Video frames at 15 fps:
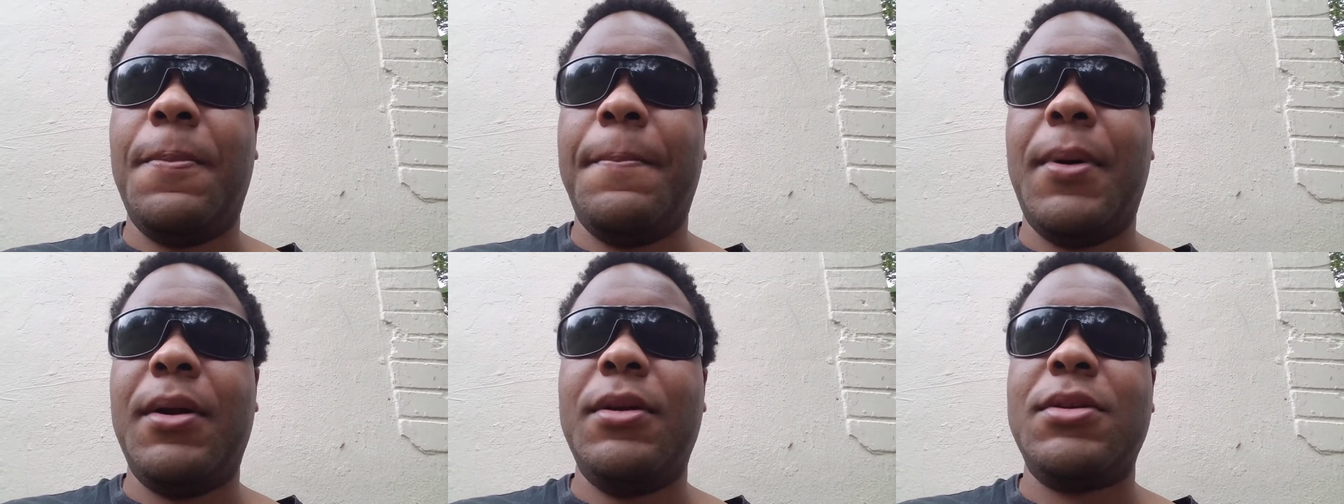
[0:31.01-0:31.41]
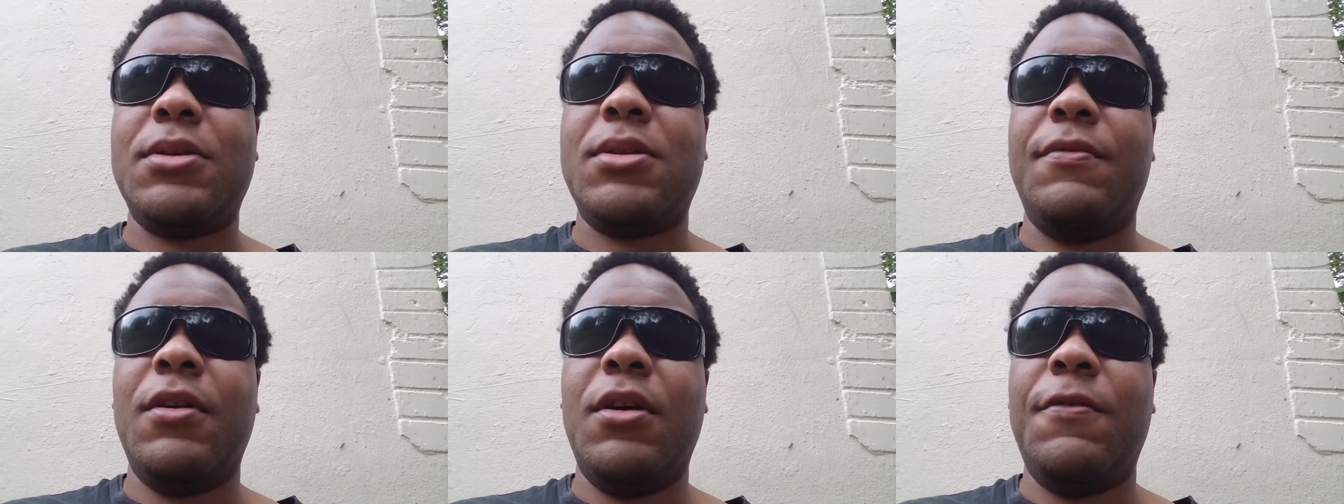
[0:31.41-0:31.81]
but it's
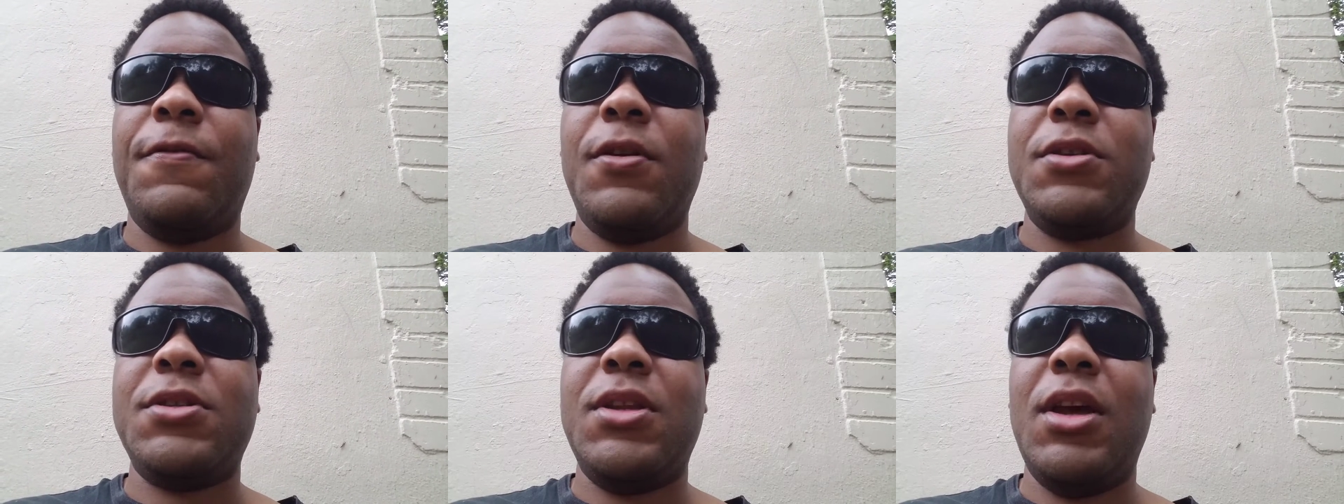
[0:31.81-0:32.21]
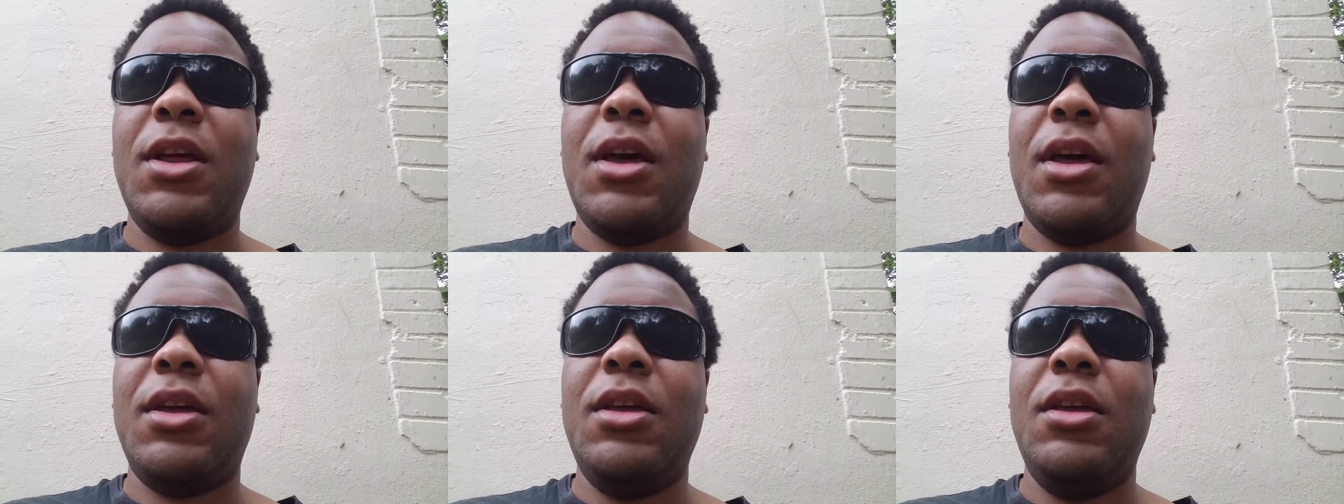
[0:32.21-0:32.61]
the very first day
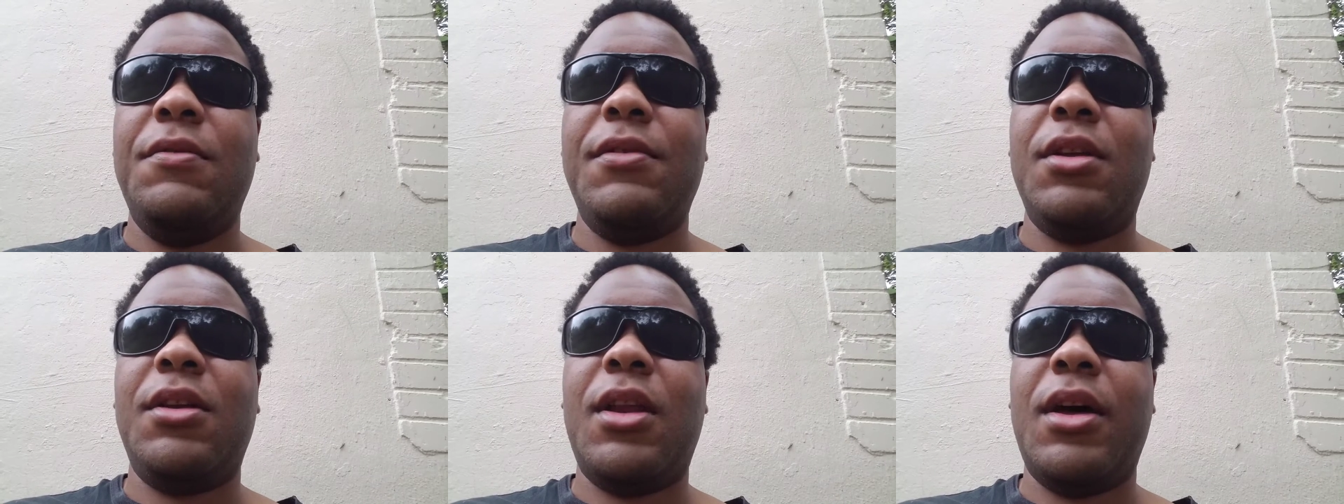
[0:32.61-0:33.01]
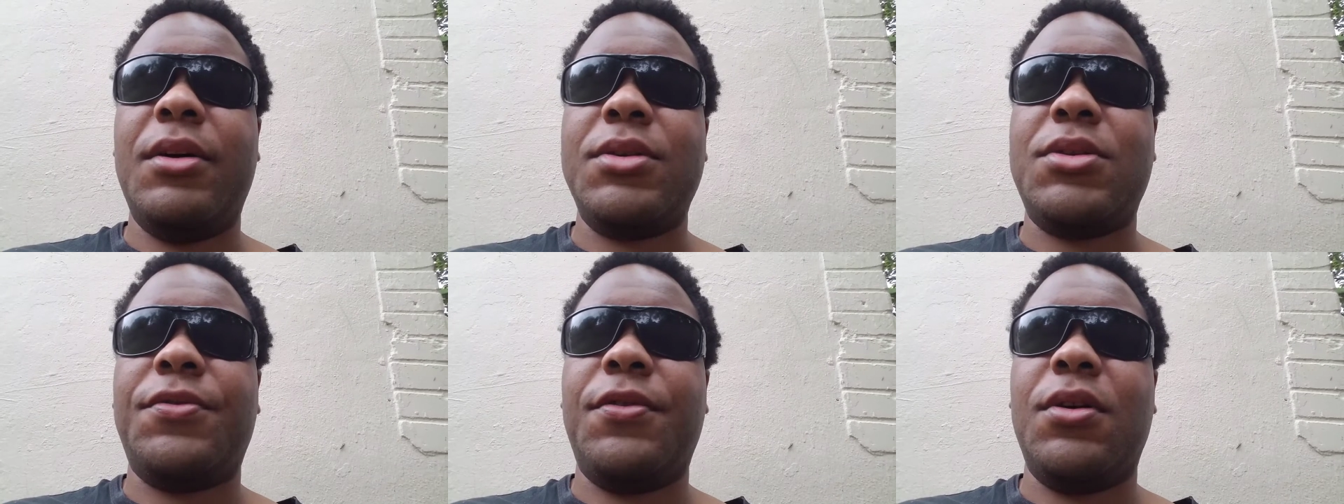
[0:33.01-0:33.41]
that he even
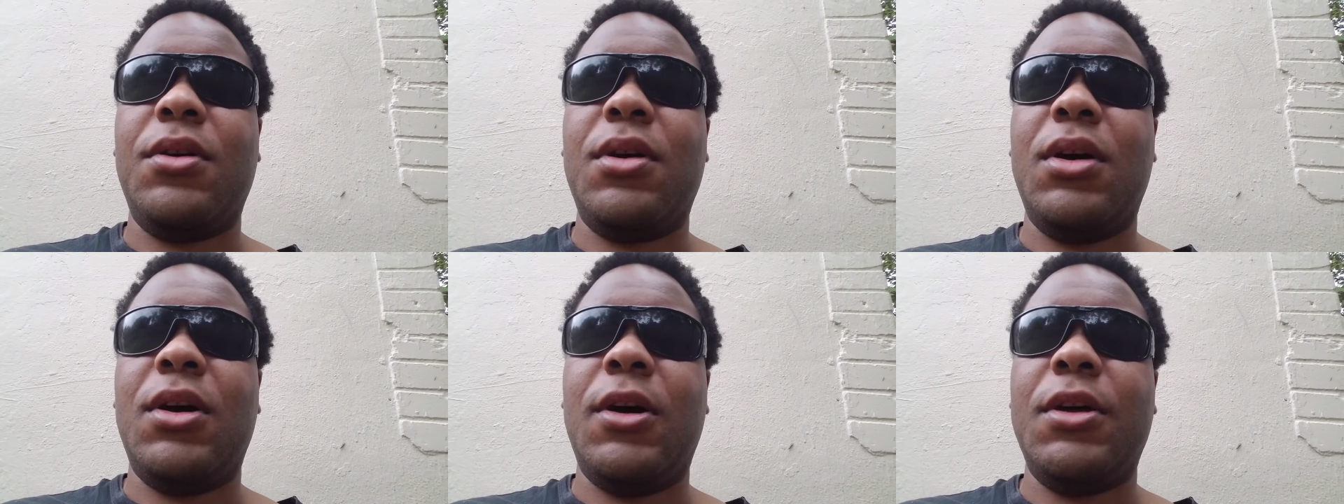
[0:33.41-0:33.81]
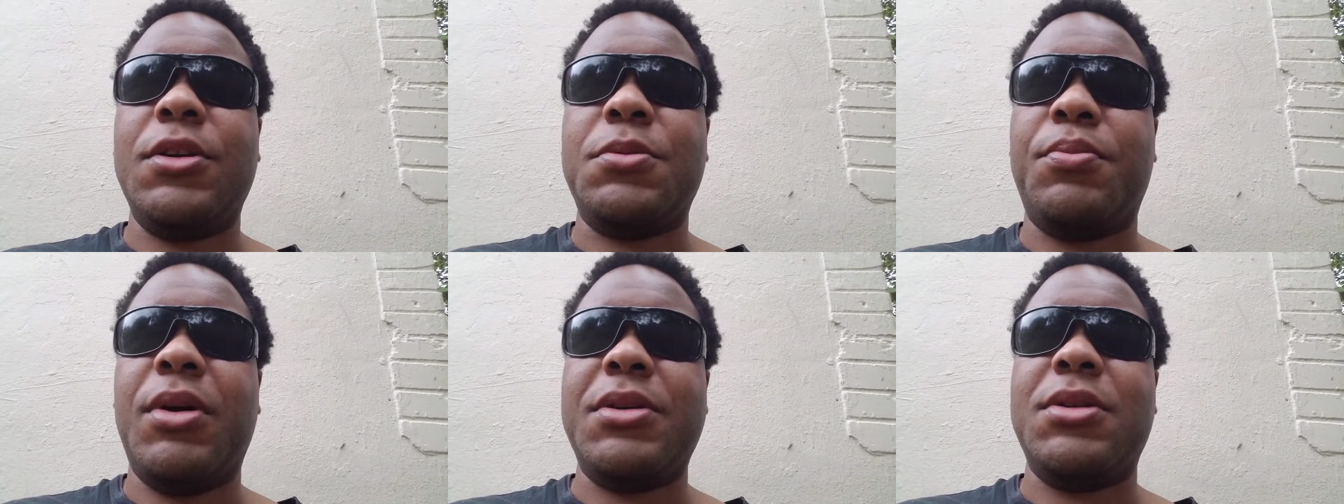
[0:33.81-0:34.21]
announced for
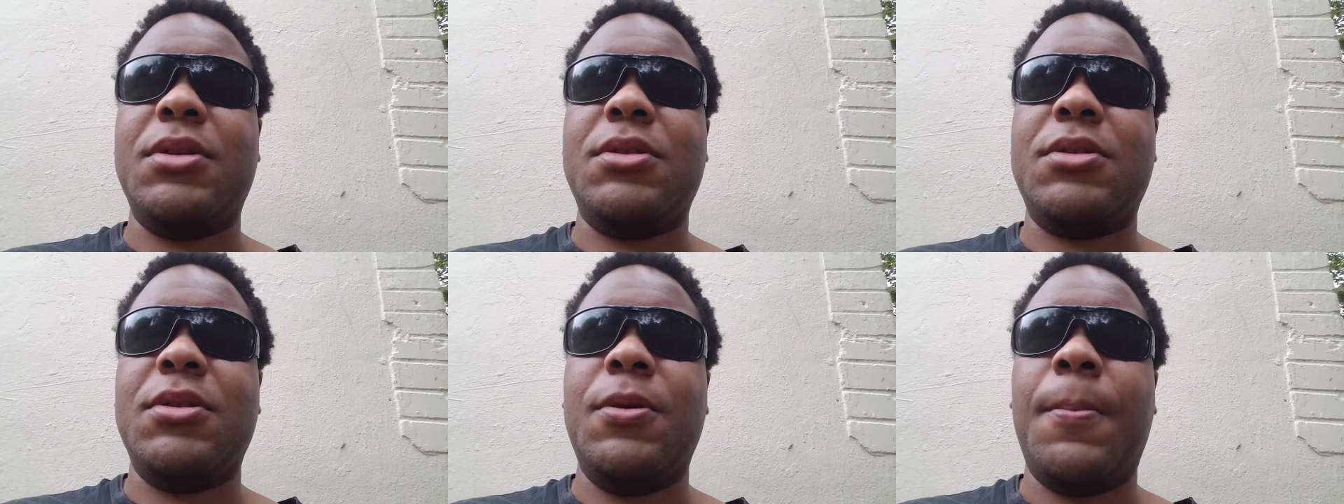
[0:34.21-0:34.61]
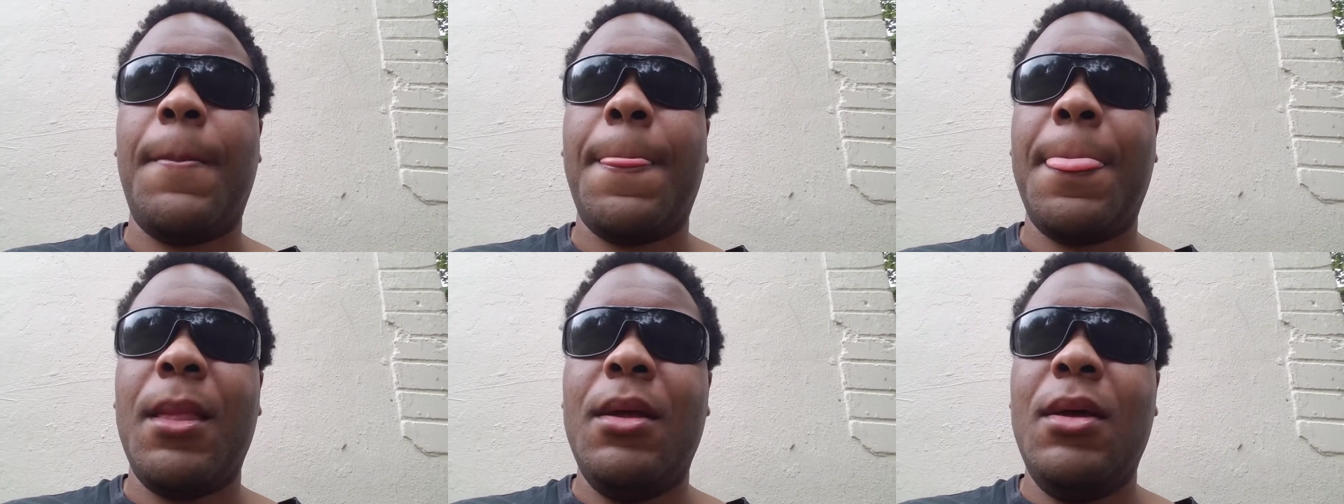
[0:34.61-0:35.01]
his presidency.
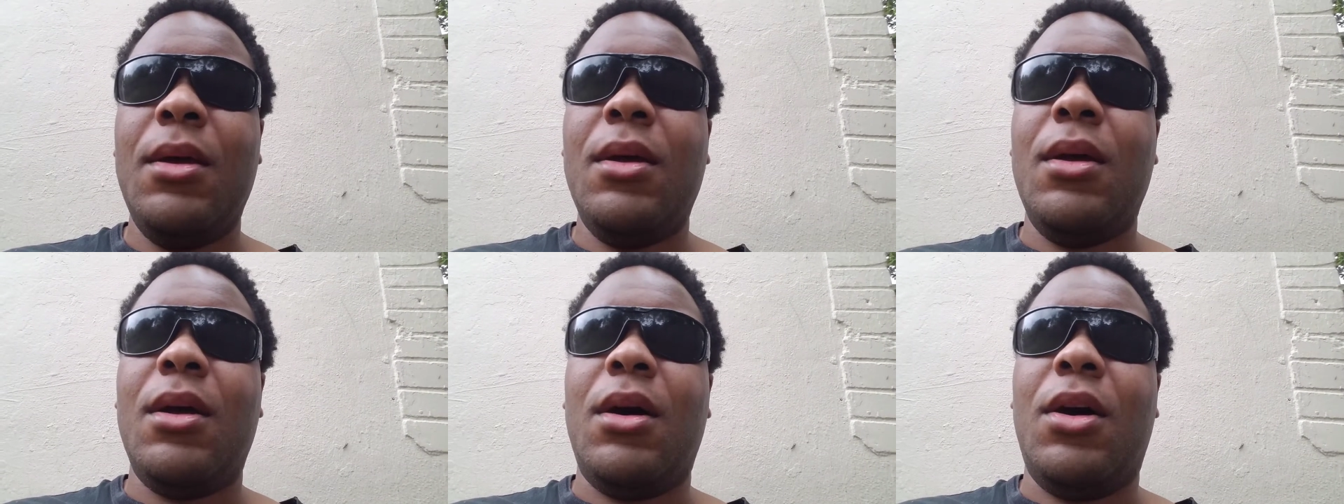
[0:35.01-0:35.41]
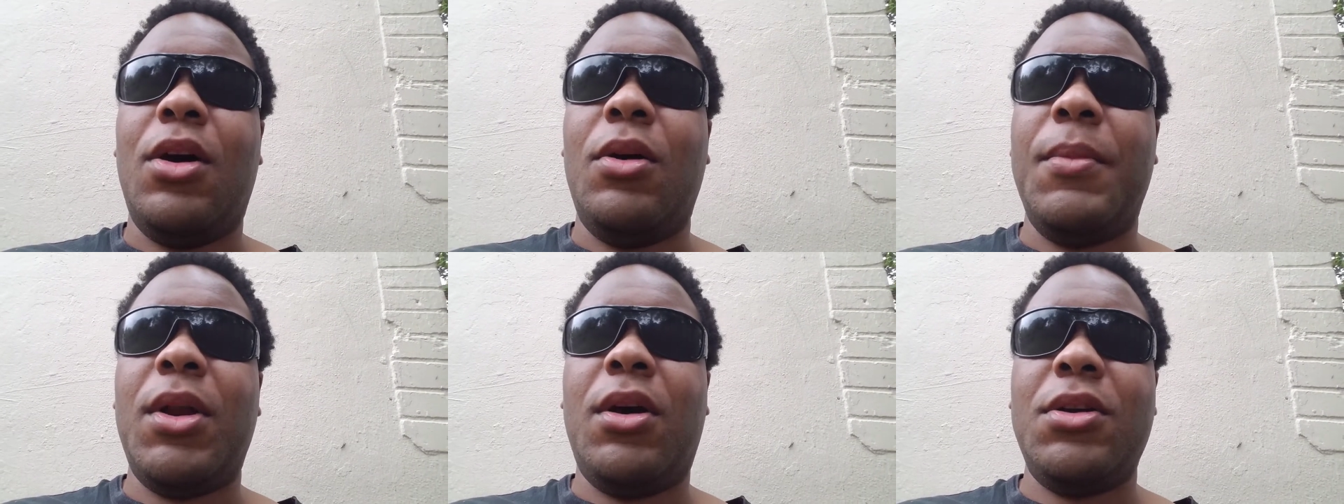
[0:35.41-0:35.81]

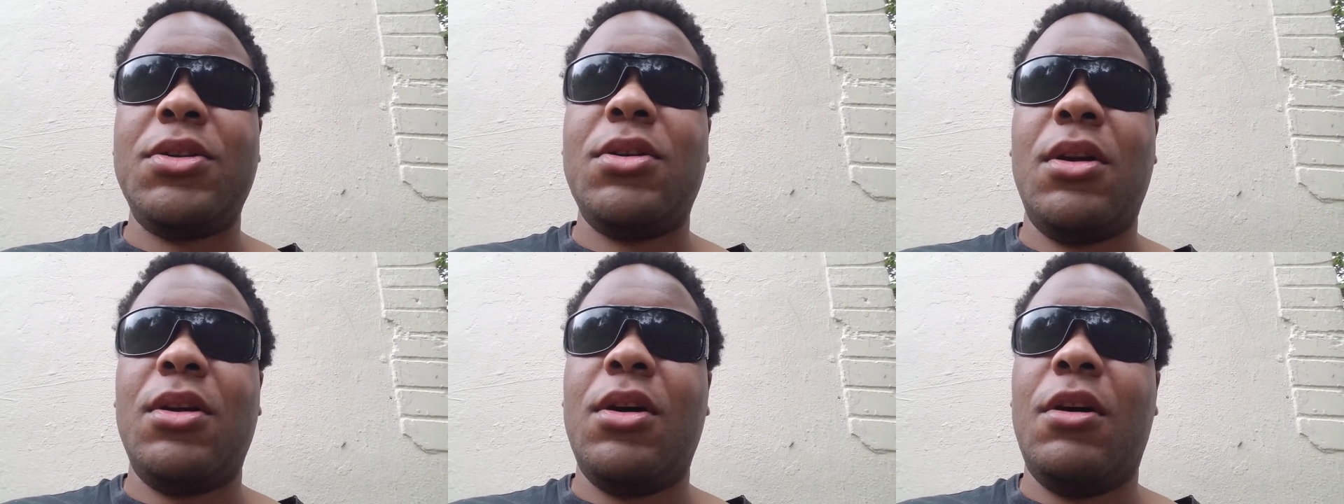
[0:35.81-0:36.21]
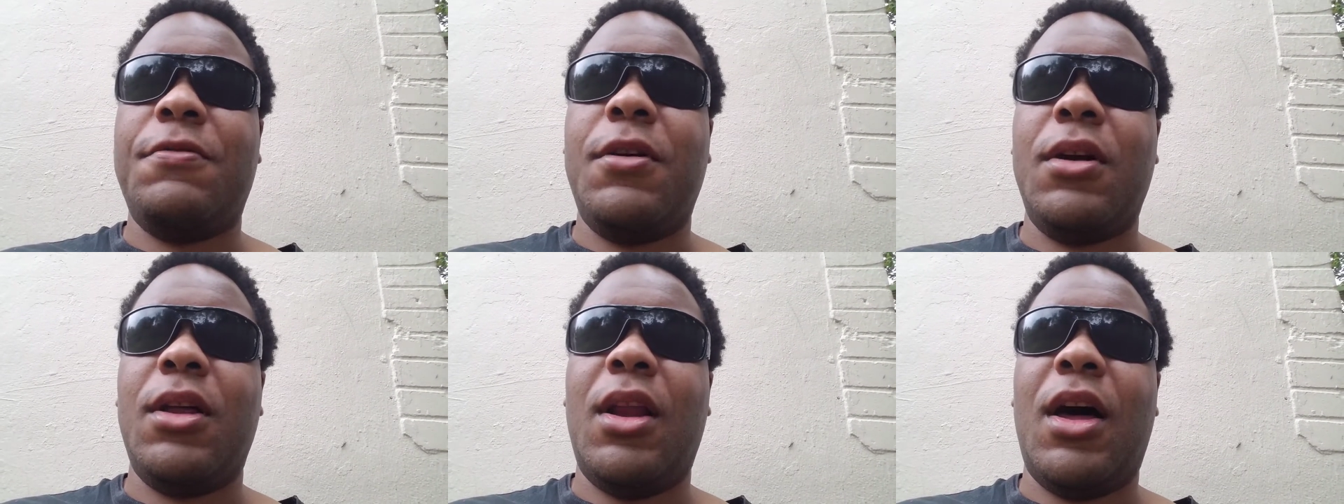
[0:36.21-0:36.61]
It all started off
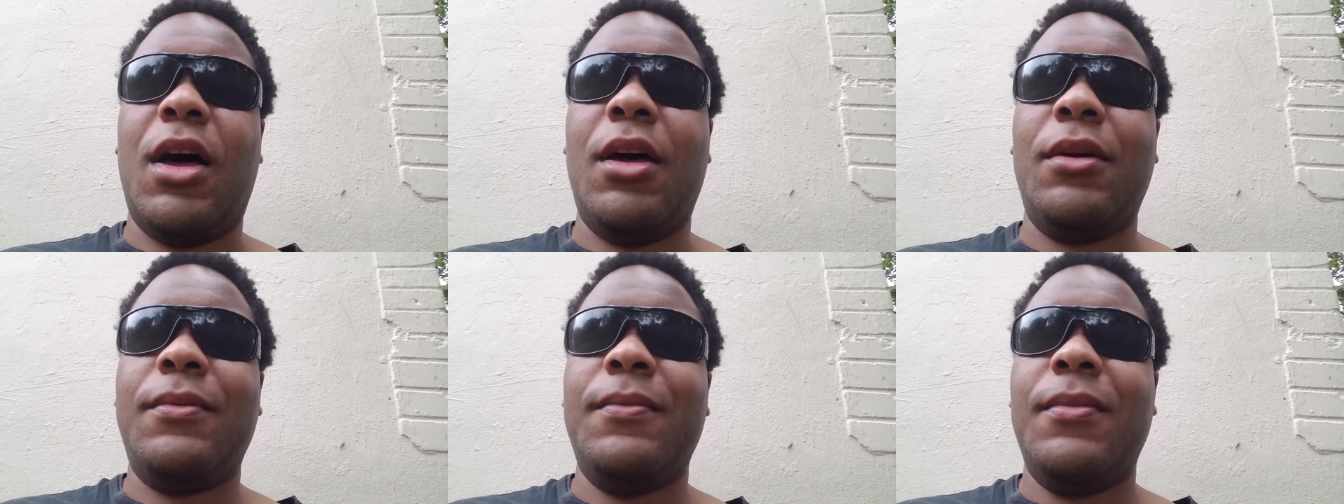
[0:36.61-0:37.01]
on a lie.